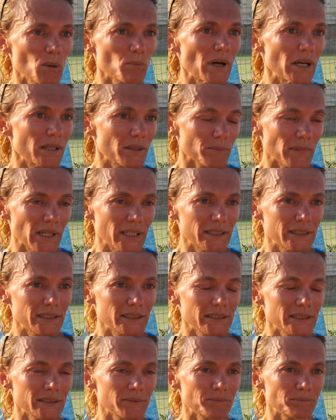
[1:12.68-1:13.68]

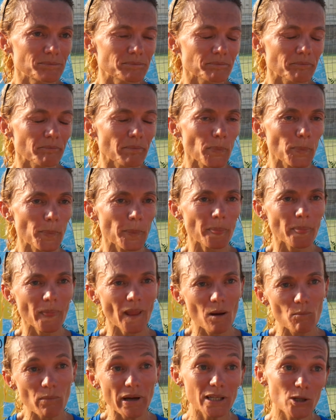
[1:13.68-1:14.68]

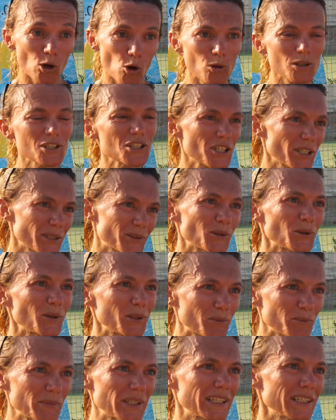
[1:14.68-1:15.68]
my coach
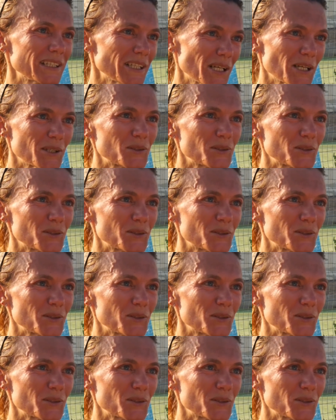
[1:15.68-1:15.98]
told me